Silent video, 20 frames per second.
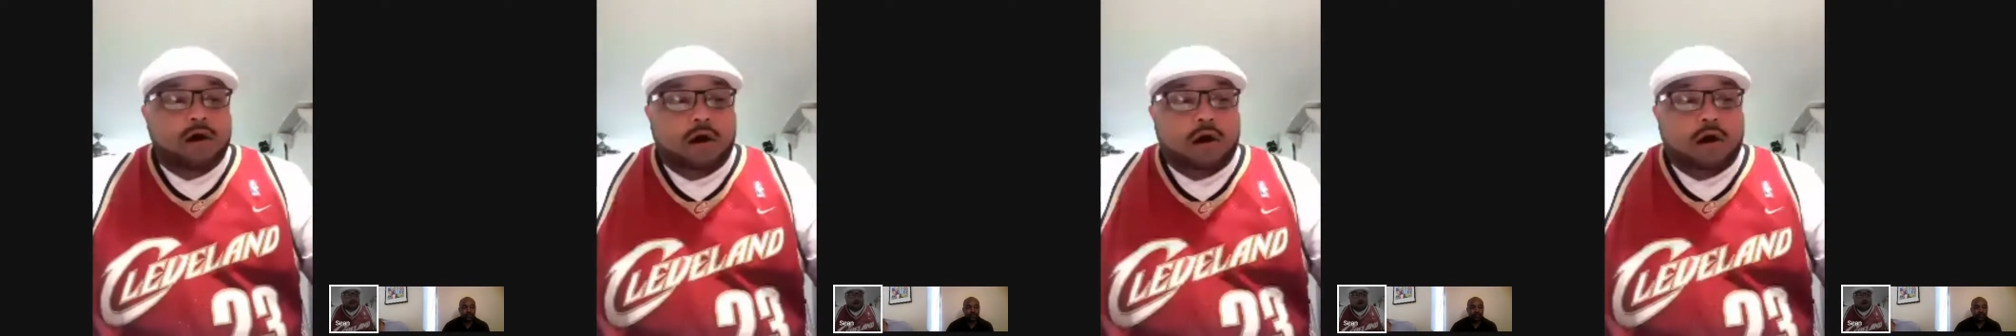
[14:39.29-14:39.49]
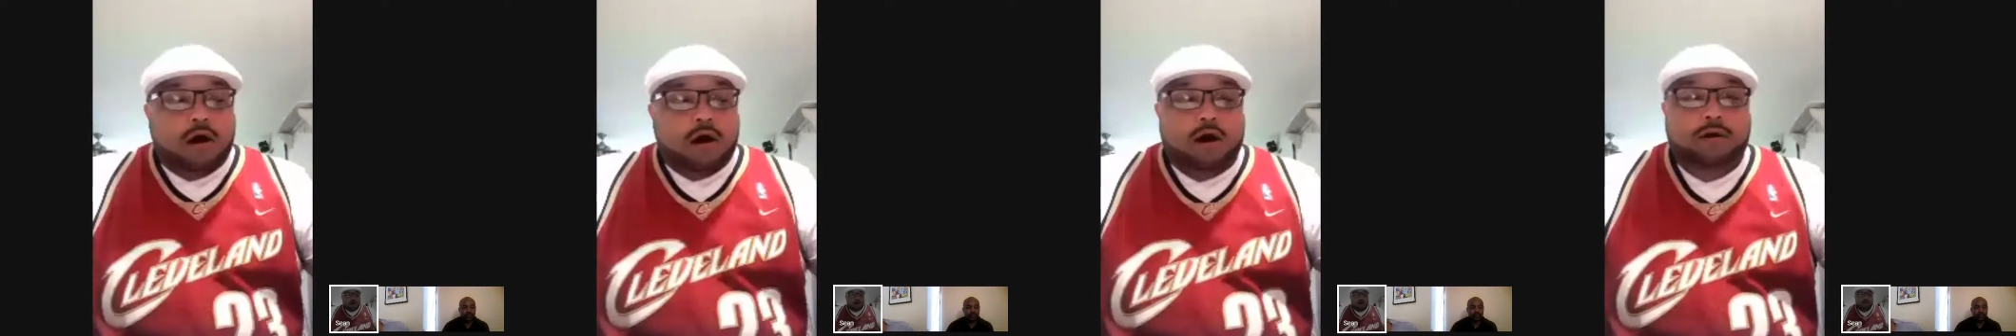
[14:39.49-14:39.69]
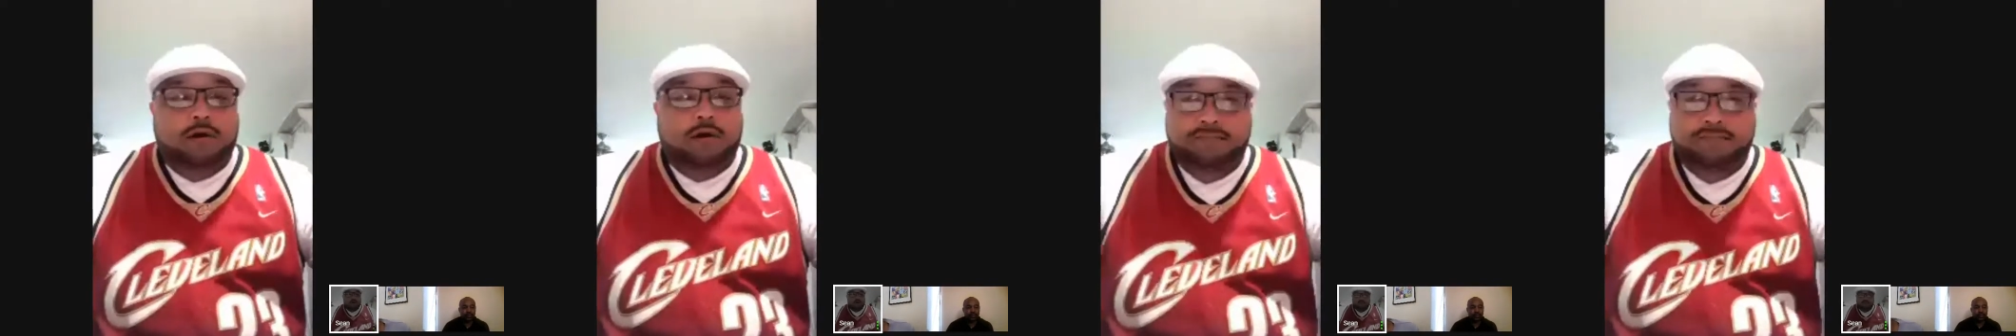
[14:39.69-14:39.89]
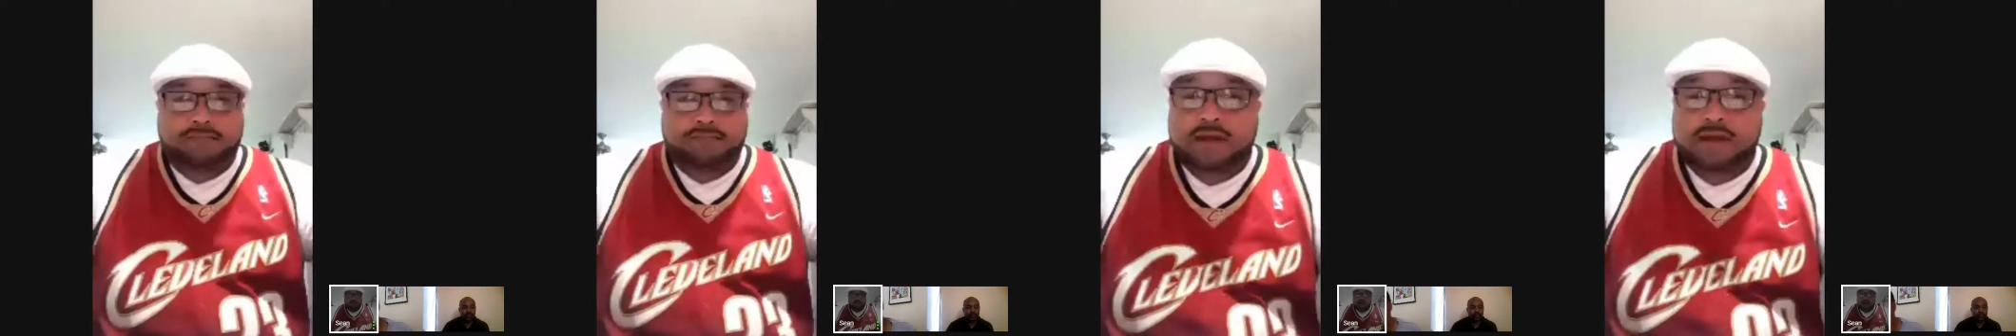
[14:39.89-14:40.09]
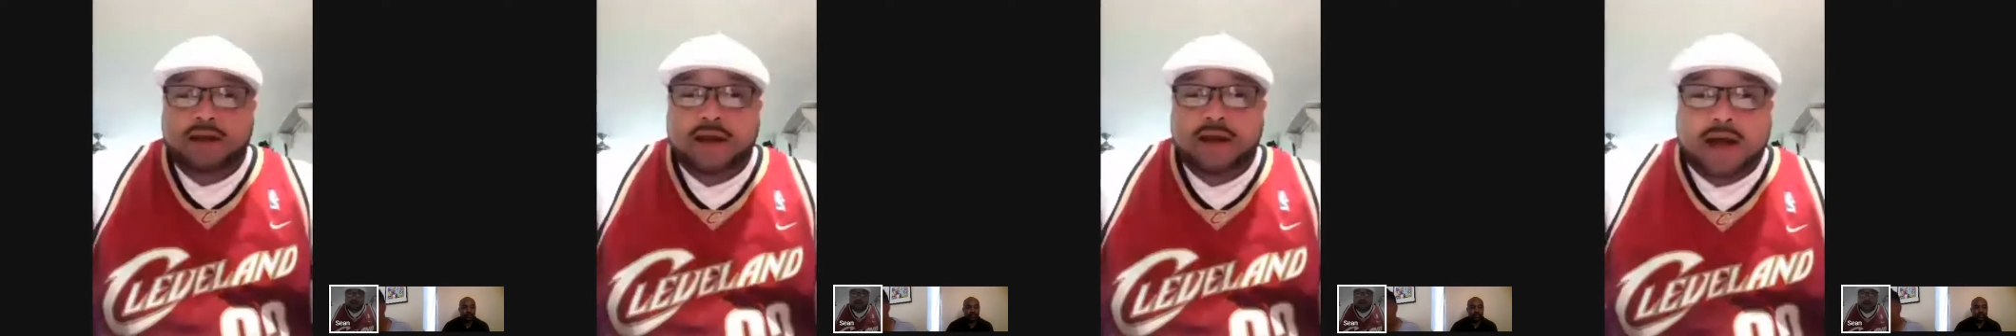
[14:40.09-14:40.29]
are
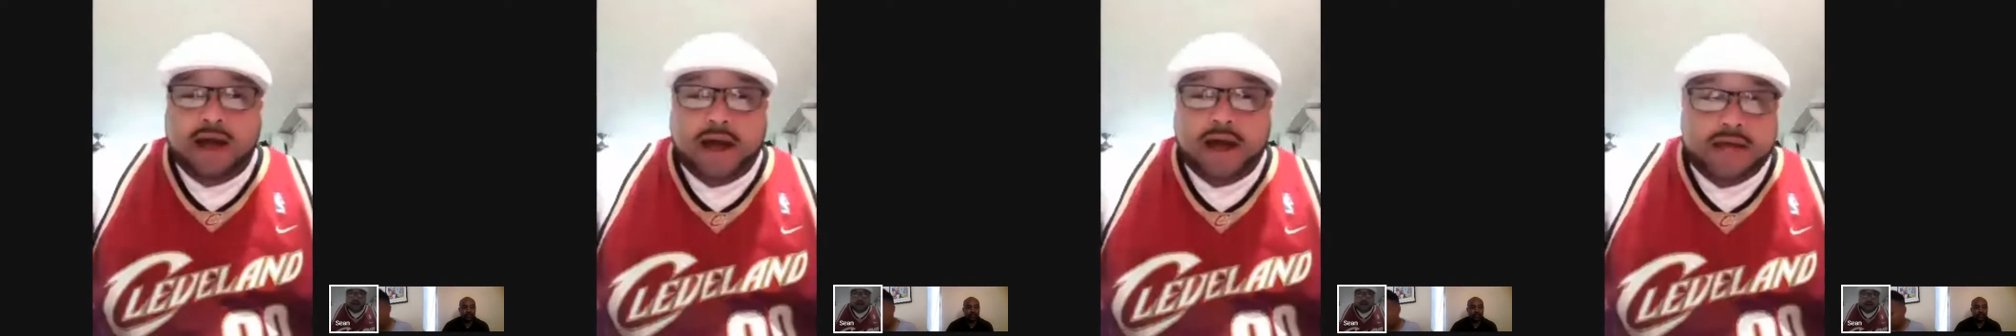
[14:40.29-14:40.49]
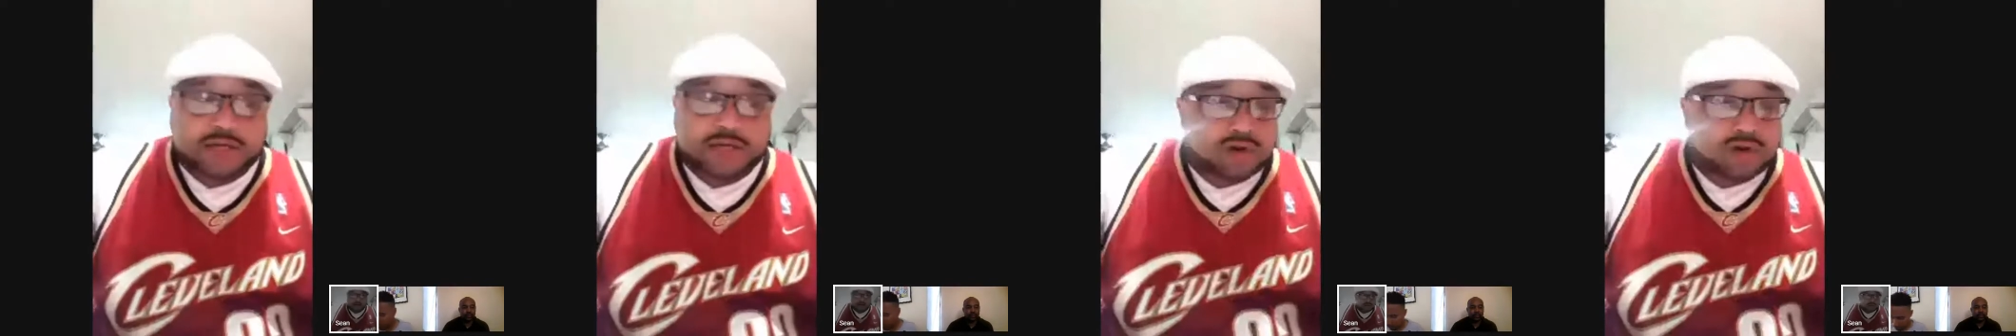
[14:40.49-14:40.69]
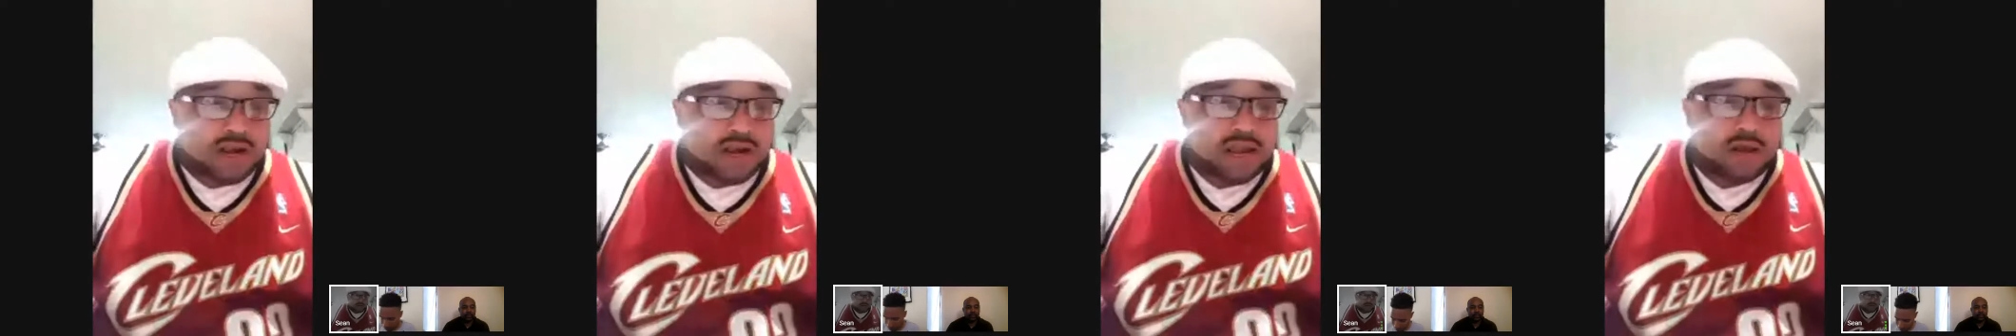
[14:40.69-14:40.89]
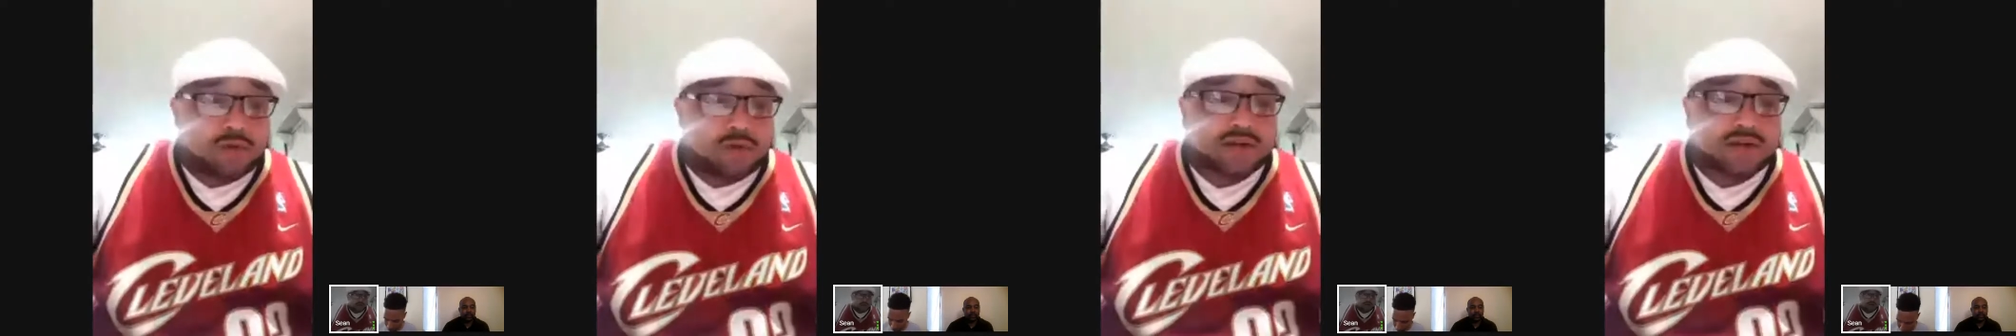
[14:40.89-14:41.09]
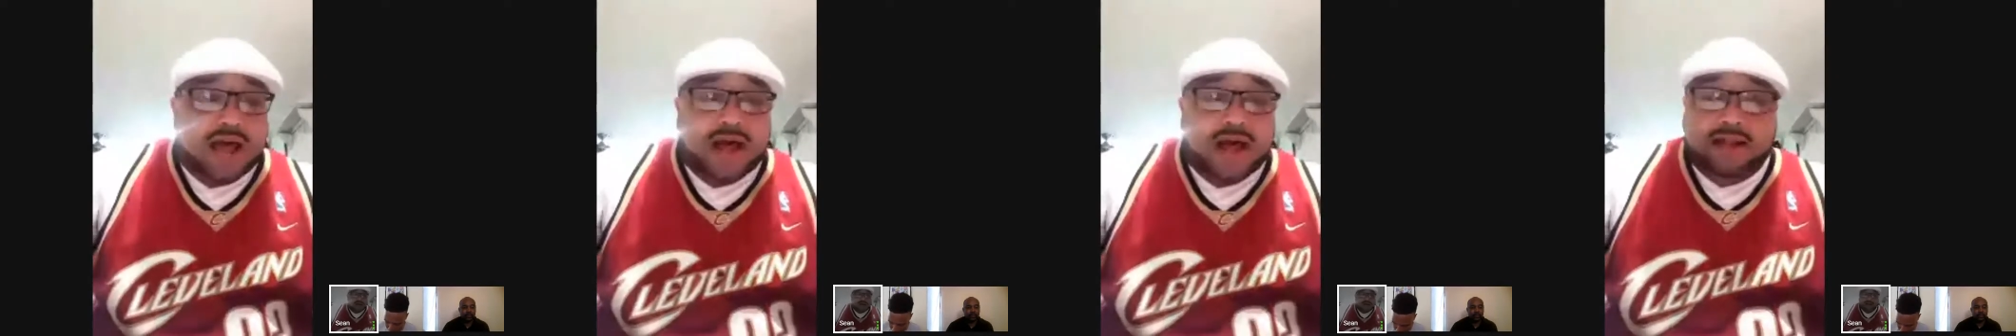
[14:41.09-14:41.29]
Andre
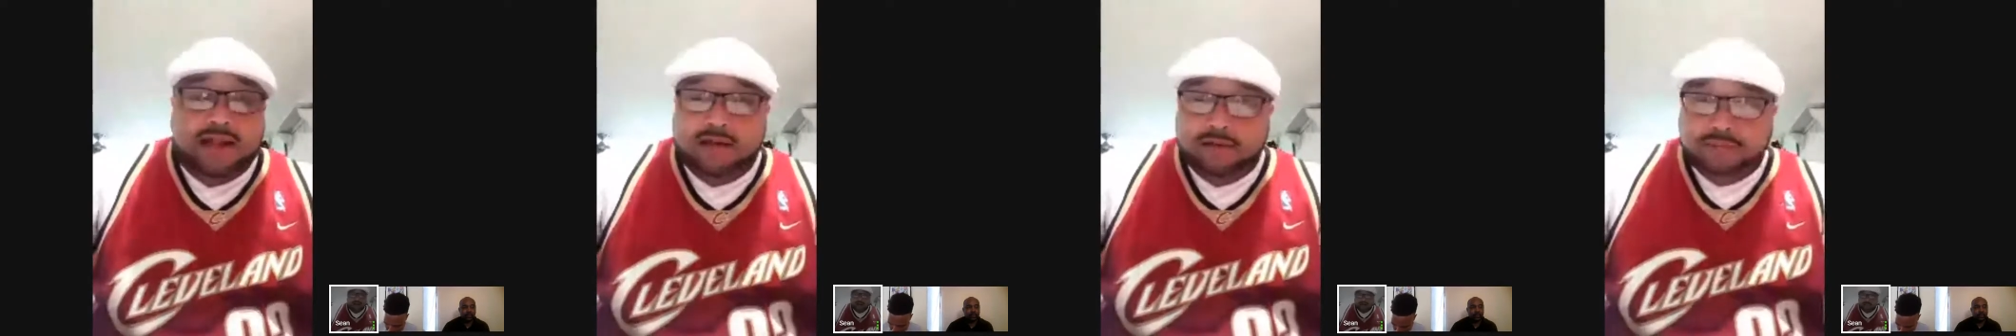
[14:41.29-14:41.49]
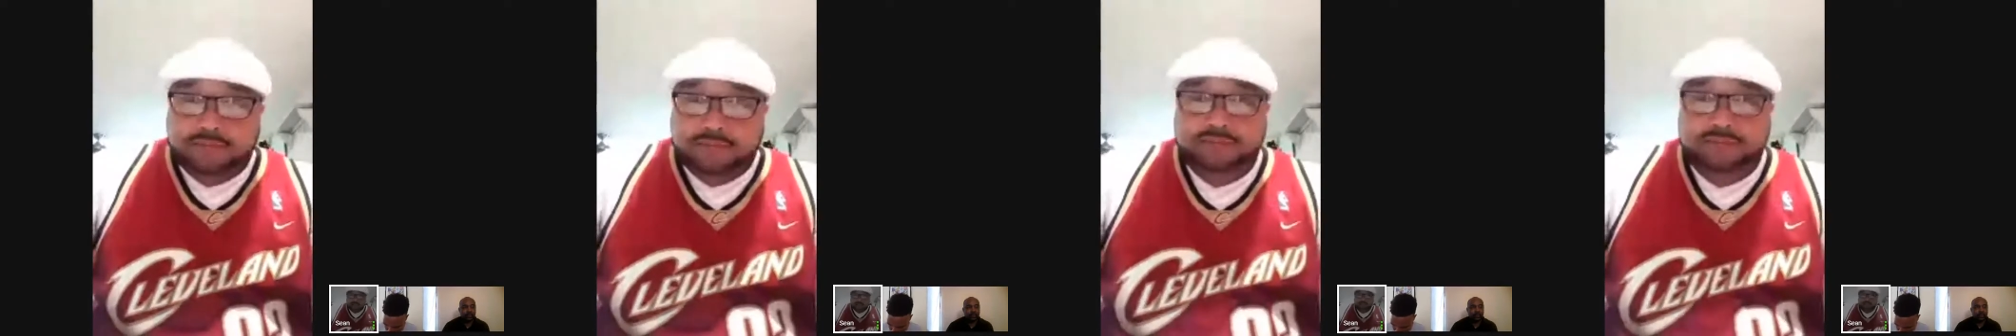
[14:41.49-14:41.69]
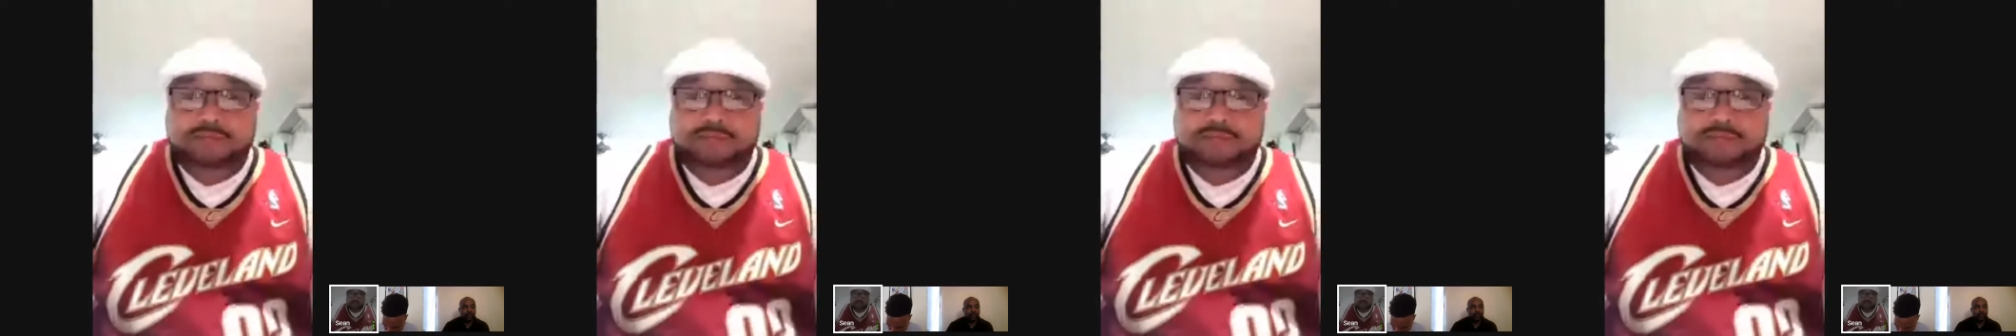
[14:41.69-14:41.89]
Iguodala,